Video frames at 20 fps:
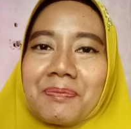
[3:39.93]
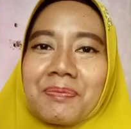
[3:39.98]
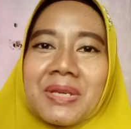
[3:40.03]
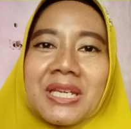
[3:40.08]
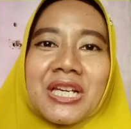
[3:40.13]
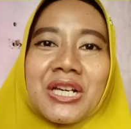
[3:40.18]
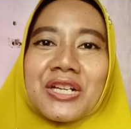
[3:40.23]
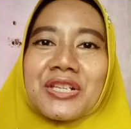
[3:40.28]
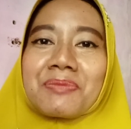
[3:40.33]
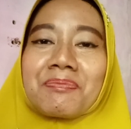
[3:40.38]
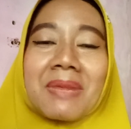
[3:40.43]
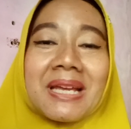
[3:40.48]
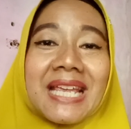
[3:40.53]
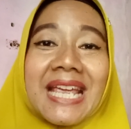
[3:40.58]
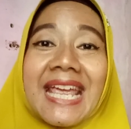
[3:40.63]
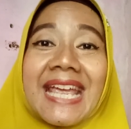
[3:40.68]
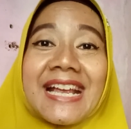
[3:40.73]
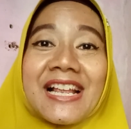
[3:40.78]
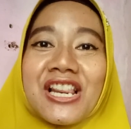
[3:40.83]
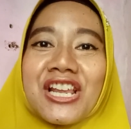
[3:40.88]
because my
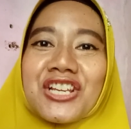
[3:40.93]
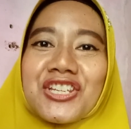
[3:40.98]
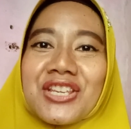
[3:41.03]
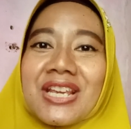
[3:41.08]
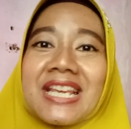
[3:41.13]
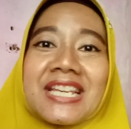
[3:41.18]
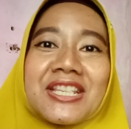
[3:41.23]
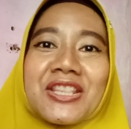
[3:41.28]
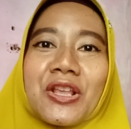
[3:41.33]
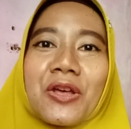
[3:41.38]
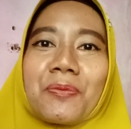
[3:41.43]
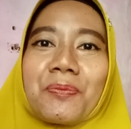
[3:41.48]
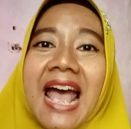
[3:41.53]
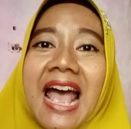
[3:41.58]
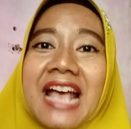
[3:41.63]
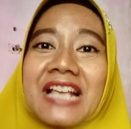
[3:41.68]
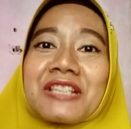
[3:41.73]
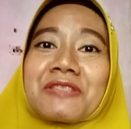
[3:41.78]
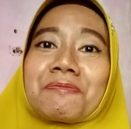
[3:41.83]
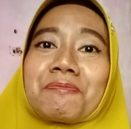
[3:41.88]
English is not
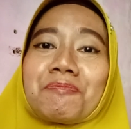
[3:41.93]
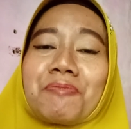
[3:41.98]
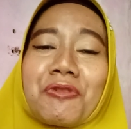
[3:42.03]
as